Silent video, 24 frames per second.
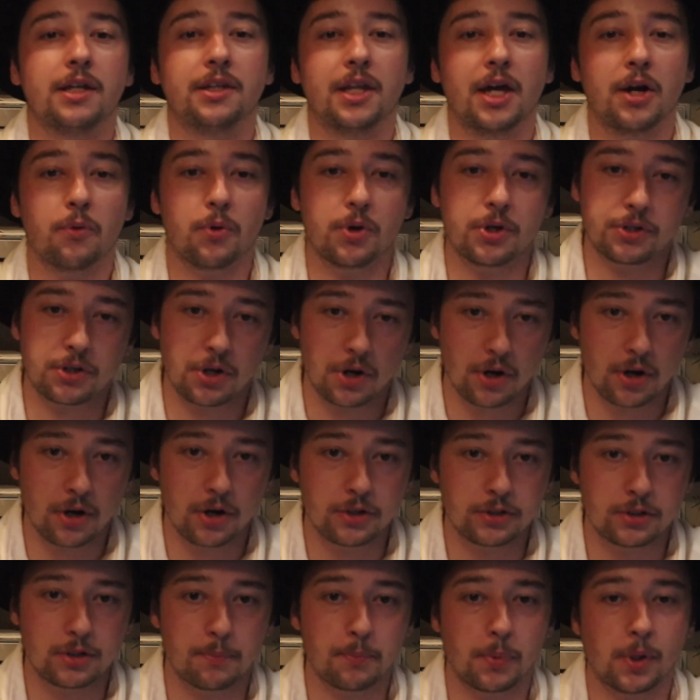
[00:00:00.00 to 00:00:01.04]
they
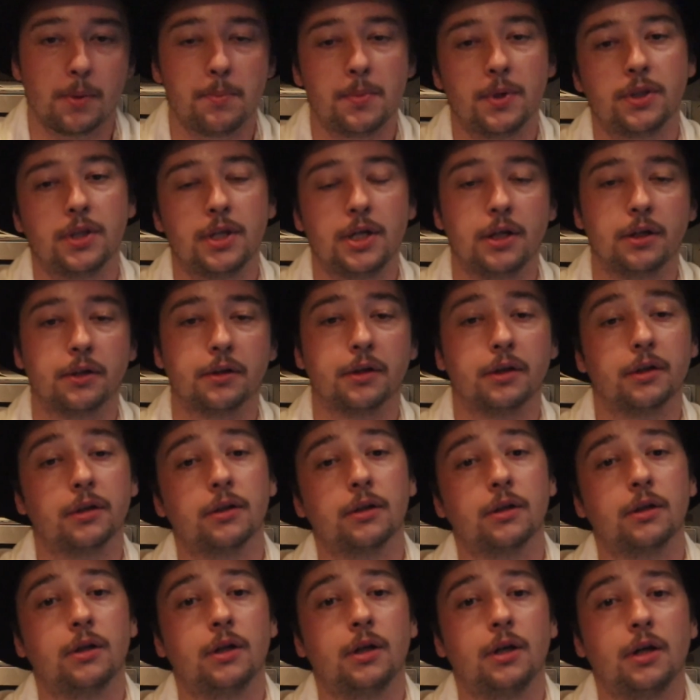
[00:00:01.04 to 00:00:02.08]
returned to Plymouth, England,